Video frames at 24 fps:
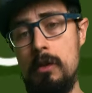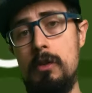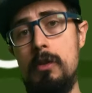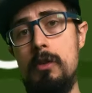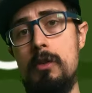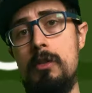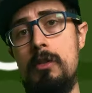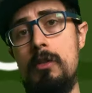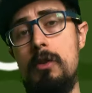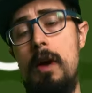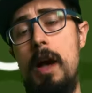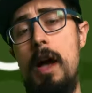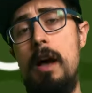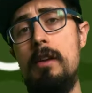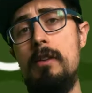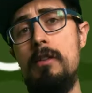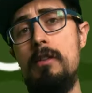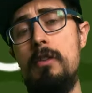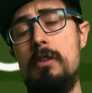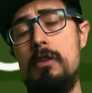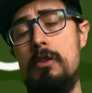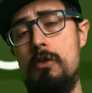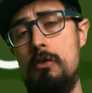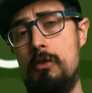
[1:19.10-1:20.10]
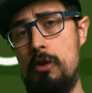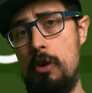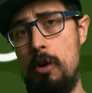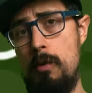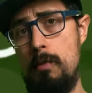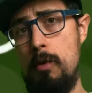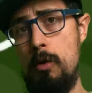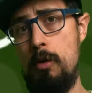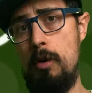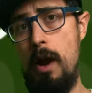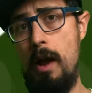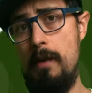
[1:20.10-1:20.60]
So how does the new
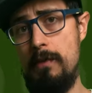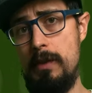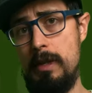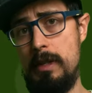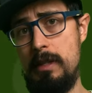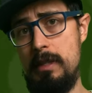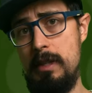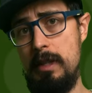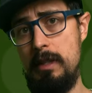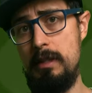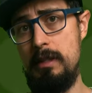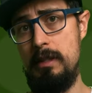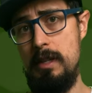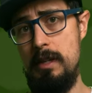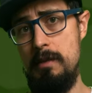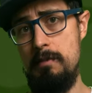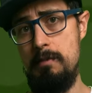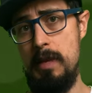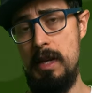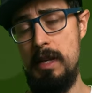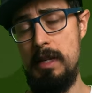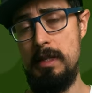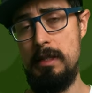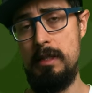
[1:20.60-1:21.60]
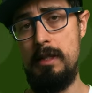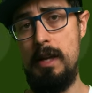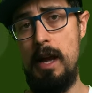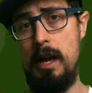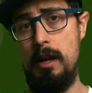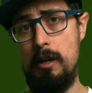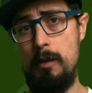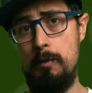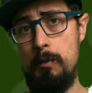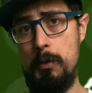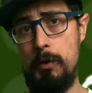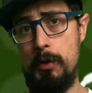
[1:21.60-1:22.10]
TurboGrafx-16 Mini
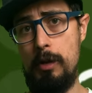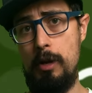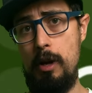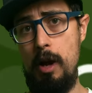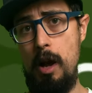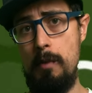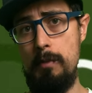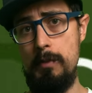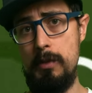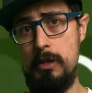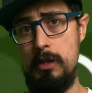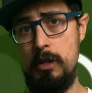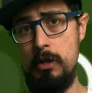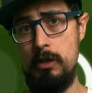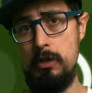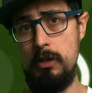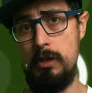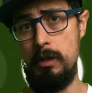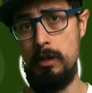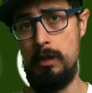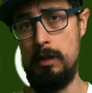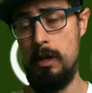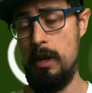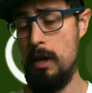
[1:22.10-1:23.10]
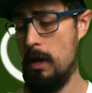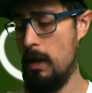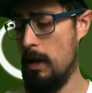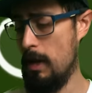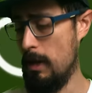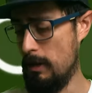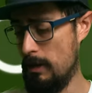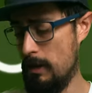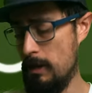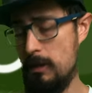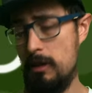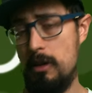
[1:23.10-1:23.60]
stack up with the competition?
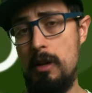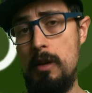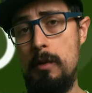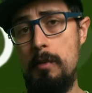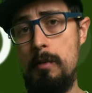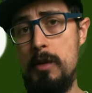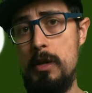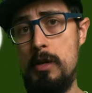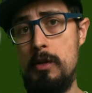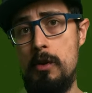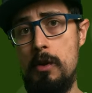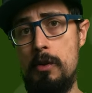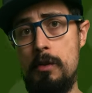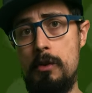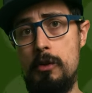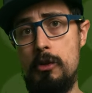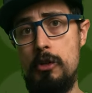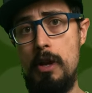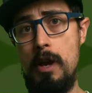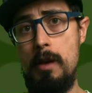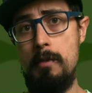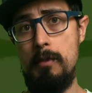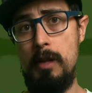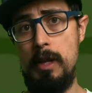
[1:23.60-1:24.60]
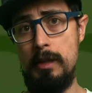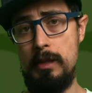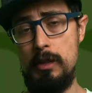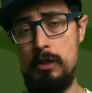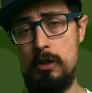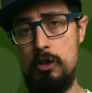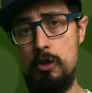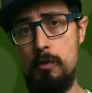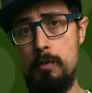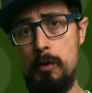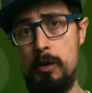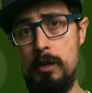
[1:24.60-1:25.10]
Is this going to be another gem like the
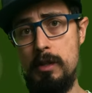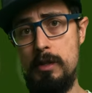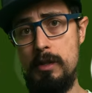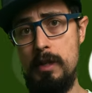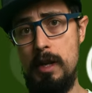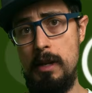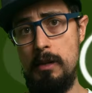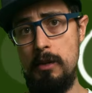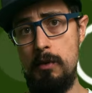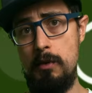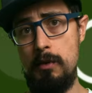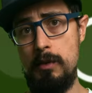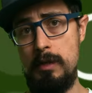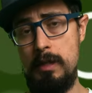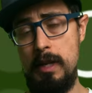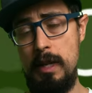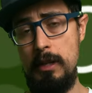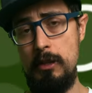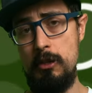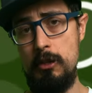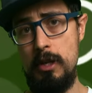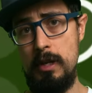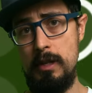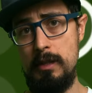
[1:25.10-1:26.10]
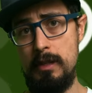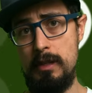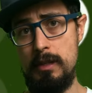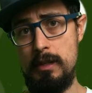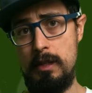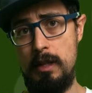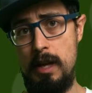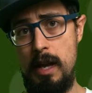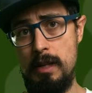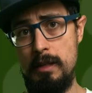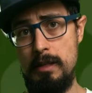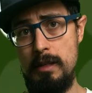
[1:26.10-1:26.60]
Super Nintendo and Sega Genesis
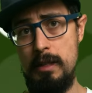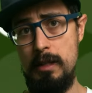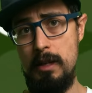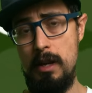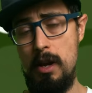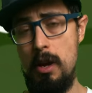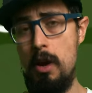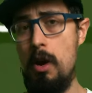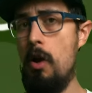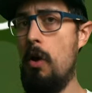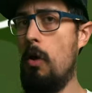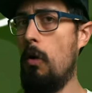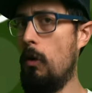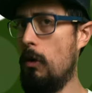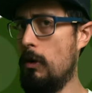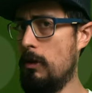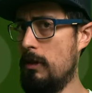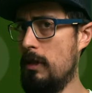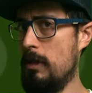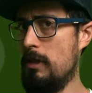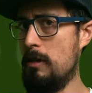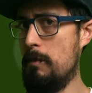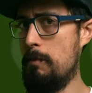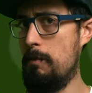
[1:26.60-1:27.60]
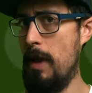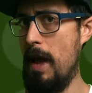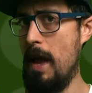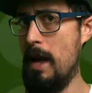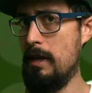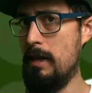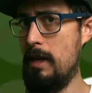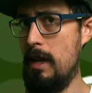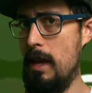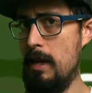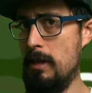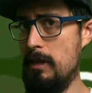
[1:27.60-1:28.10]
Classic? Or is this a
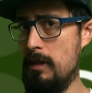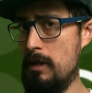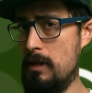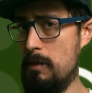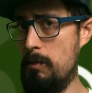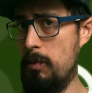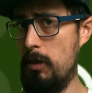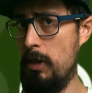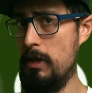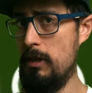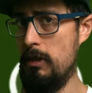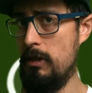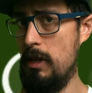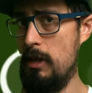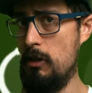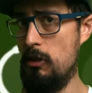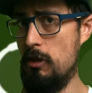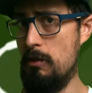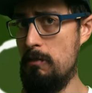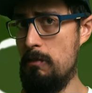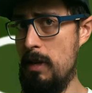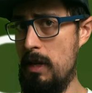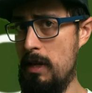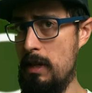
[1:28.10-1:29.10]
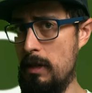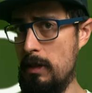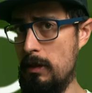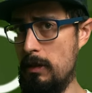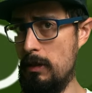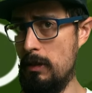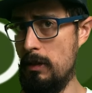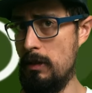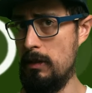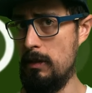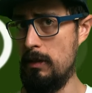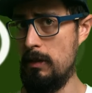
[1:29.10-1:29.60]
bad case of the PlayStation Minis?